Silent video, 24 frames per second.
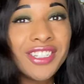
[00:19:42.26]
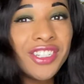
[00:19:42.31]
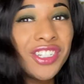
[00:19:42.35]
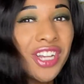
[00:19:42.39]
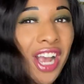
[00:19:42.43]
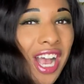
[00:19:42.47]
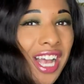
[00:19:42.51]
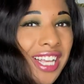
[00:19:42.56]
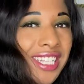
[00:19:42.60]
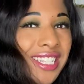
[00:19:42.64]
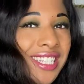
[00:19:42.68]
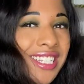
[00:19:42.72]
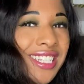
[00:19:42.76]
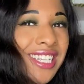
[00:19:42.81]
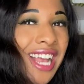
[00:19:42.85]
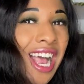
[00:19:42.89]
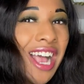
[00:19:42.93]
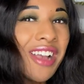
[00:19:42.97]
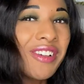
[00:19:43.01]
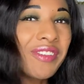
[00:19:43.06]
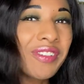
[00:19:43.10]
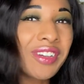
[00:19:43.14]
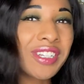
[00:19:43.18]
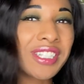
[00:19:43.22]
Just,
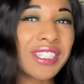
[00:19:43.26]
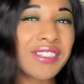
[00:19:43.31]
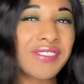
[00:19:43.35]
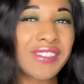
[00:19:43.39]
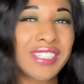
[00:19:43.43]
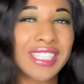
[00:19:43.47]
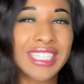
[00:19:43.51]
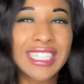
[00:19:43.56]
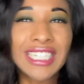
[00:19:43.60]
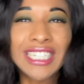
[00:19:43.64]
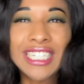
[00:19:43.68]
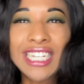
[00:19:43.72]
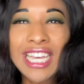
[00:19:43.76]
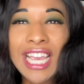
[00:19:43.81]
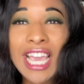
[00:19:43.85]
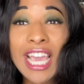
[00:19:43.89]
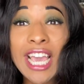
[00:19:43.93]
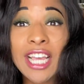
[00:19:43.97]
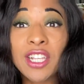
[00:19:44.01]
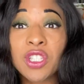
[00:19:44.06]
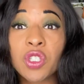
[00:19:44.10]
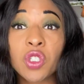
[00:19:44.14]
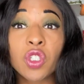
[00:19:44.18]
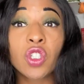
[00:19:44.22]
I really, really dig it.
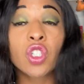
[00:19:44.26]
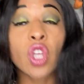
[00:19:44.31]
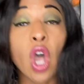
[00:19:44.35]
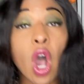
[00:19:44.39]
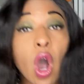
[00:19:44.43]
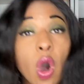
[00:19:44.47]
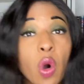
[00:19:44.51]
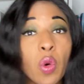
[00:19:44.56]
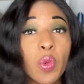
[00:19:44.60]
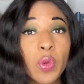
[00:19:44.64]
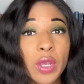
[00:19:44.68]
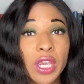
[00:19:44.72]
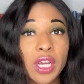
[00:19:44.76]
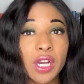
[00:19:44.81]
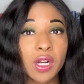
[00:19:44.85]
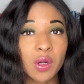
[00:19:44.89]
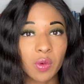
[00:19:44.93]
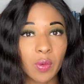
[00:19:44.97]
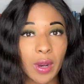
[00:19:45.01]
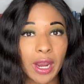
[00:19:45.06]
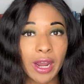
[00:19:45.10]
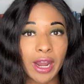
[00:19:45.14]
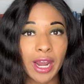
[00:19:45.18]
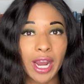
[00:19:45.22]
It's so
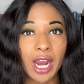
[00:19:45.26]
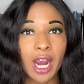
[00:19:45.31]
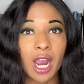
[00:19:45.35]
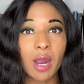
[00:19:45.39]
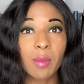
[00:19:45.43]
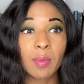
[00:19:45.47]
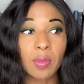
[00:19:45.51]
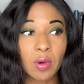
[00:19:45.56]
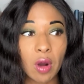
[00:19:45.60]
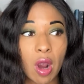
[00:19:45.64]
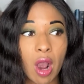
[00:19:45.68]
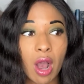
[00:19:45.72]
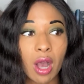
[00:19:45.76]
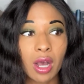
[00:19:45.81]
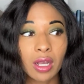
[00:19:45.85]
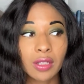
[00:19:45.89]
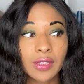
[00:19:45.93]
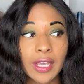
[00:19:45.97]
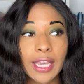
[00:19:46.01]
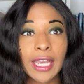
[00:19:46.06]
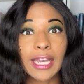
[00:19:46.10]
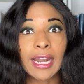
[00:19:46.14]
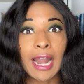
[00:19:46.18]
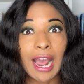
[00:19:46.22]
weird wearing a bra,
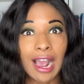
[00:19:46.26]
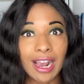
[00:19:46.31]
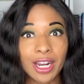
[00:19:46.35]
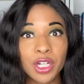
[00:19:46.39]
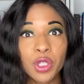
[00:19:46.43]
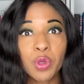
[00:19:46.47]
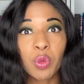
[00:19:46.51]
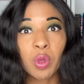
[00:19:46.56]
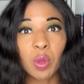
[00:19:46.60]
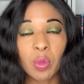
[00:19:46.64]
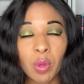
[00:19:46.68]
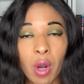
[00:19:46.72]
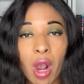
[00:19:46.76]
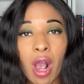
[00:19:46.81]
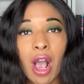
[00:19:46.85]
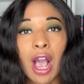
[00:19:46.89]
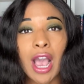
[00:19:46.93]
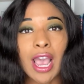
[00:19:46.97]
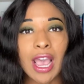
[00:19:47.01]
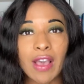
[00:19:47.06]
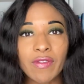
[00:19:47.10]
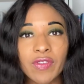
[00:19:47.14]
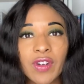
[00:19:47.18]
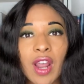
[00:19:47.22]
like an actual bra.
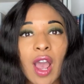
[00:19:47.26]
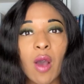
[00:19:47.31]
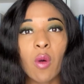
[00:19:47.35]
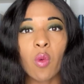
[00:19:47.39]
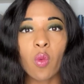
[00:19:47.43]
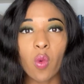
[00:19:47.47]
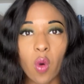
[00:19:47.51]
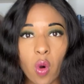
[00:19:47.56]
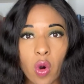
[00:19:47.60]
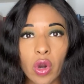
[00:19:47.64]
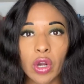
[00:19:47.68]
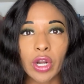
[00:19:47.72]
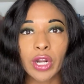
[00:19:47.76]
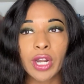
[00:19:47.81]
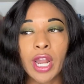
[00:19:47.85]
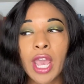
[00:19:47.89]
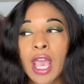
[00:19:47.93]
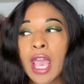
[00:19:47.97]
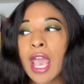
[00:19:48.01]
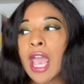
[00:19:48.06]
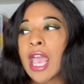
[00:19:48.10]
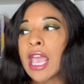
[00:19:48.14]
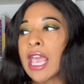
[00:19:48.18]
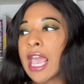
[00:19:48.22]
I have not worn
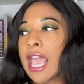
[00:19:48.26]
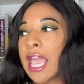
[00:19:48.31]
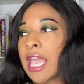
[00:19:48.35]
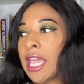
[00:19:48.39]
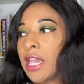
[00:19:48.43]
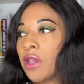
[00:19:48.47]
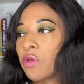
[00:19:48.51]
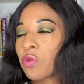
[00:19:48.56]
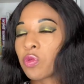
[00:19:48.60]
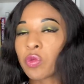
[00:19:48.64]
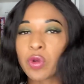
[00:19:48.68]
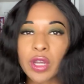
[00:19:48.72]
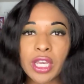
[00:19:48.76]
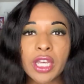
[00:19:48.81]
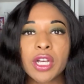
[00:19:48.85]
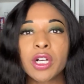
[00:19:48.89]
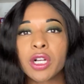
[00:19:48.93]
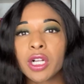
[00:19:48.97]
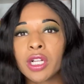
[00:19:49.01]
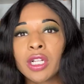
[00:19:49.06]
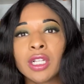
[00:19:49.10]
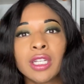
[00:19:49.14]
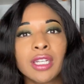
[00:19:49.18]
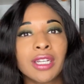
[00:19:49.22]
a
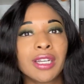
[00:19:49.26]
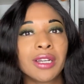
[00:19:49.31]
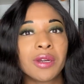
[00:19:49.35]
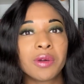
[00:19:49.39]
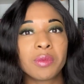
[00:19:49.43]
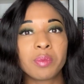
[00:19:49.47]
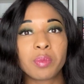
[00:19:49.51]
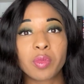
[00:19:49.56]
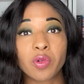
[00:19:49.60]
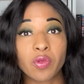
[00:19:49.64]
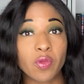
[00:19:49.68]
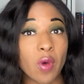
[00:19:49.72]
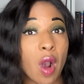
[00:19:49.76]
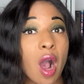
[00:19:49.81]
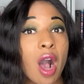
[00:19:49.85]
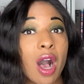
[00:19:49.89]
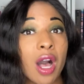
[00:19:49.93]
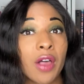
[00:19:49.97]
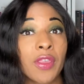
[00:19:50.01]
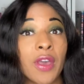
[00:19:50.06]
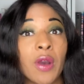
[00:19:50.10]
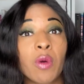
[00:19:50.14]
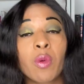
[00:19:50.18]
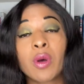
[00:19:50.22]
real
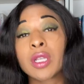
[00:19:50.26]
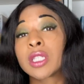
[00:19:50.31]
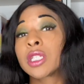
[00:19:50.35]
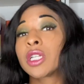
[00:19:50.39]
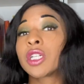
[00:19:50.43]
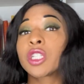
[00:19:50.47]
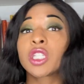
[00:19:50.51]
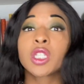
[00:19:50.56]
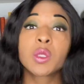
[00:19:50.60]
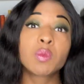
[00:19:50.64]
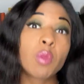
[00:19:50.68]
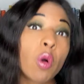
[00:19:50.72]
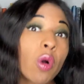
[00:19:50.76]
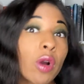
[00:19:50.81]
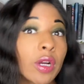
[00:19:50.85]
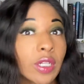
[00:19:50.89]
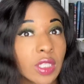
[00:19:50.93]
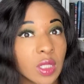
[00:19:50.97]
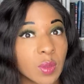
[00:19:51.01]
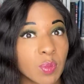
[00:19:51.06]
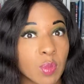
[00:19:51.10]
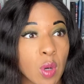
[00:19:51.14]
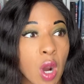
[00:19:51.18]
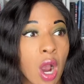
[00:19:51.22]
bra that wasn't a
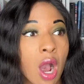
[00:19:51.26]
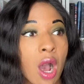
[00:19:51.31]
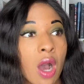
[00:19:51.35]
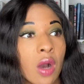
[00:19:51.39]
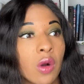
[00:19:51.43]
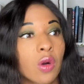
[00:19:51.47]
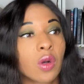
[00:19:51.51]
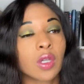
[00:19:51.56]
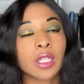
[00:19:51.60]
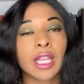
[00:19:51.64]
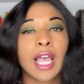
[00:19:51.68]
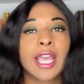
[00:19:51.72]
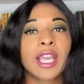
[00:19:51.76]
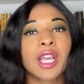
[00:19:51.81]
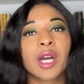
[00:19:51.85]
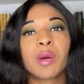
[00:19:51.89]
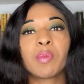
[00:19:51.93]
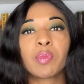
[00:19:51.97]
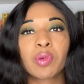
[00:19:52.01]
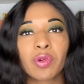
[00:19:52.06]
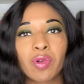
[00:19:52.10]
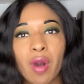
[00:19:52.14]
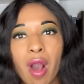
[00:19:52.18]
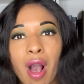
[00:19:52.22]
sports bra or like a
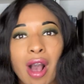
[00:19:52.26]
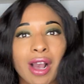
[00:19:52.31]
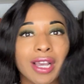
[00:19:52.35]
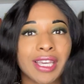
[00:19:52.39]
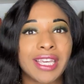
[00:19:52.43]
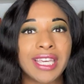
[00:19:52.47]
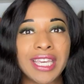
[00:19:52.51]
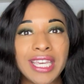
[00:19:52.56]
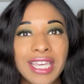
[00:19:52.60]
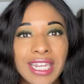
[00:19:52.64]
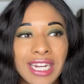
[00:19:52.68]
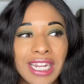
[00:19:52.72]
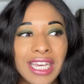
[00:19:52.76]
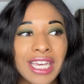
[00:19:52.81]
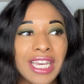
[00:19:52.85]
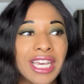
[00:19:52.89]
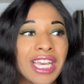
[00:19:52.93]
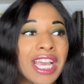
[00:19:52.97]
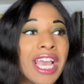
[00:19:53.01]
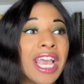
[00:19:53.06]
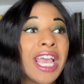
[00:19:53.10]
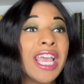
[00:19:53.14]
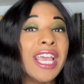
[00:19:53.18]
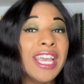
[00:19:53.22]

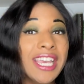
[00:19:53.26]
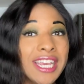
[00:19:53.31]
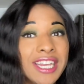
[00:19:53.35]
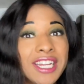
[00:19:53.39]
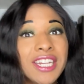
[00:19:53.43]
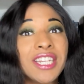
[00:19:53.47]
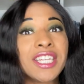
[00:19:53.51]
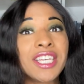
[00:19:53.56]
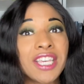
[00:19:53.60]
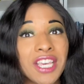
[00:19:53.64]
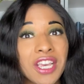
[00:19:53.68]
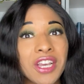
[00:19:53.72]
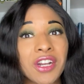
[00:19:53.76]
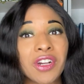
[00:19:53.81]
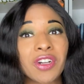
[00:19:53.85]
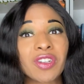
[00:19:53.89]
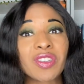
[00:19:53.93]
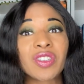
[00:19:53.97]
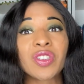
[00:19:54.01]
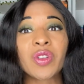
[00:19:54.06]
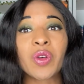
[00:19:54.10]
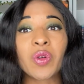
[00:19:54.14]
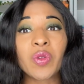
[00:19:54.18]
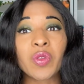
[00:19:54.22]
bra-kini in
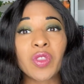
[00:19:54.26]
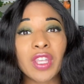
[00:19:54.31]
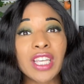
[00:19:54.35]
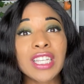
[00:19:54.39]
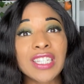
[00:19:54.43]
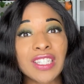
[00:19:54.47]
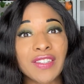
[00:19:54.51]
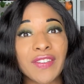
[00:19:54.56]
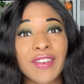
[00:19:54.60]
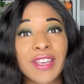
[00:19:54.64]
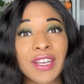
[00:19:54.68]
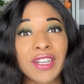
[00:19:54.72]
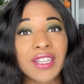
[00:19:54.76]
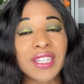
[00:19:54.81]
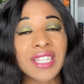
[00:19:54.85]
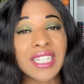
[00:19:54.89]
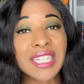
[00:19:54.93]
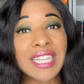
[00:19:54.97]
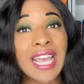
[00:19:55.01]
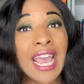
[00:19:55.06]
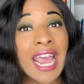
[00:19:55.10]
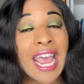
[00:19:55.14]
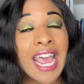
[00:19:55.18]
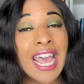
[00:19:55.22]
years. So this
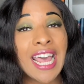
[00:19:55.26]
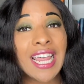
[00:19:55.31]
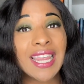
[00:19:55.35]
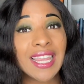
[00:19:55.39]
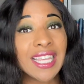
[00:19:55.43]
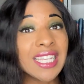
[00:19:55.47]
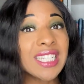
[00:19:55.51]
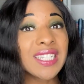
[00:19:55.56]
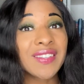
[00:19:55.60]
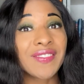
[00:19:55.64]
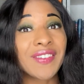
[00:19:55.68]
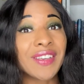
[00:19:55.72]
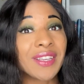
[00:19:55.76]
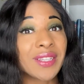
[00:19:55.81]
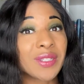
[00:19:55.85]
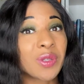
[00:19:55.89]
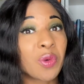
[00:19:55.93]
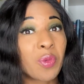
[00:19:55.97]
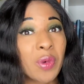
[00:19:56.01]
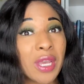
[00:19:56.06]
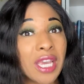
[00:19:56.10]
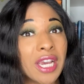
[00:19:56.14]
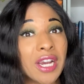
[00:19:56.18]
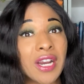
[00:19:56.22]
feels This feels
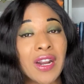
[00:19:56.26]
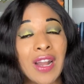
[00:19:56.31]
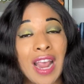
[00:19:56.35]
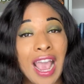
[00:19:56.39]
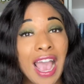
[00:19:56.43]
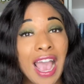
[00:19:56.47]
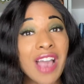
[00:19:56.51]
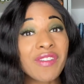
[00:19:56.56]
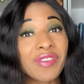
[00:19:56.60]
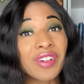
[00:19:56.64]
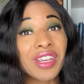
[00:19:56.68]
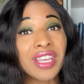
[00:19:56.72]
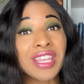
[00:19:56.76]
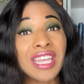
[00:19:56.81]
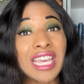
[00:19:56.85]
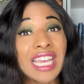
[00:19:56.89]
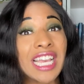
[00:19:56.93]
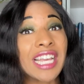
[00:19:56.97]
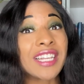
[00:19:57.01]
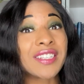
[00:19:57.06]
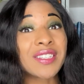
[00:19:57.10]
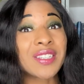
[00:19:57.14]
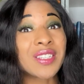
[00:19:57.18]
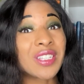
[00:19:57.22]
weird. Everything
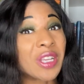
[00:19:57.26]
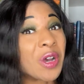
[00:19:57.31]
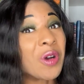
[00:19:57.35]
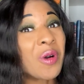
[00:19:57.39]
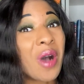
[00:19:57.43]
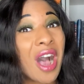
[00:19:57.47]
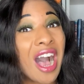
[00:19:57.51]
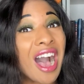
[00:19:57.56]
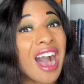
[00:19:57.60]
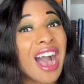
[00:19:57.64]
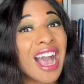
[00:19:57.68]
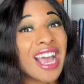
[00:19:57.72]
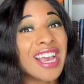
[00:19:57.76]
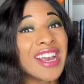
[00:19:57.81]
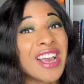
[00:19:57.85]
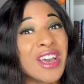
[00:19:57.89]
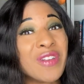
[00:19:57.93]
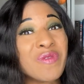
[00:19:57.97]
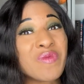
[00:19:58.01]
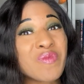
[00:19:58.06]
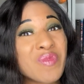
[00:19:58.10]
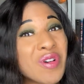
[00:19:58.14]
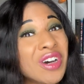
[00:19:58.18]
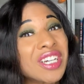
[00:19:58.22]
is so high
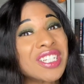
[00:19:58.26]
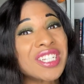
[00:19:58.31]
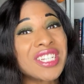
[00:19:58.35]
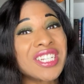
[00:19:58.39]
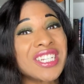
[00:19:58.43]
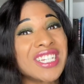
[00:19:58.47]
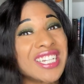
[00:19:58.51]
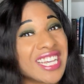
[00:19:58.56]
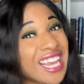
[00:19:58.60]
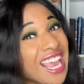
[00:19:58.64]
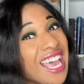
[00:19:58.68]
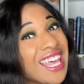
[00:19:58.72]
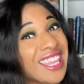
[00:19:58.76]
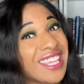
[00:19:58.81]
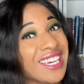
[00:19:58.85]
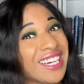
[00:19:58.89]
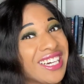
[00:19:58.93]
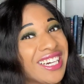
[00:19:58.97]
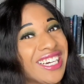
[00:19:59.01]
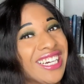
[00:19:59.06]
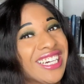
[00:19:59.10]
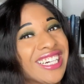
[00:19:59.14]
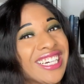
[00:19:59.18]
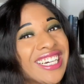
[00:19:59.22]
and pushed
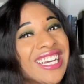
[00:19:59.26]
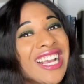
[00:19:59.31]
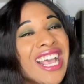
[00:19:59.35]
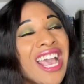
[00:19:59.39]
together.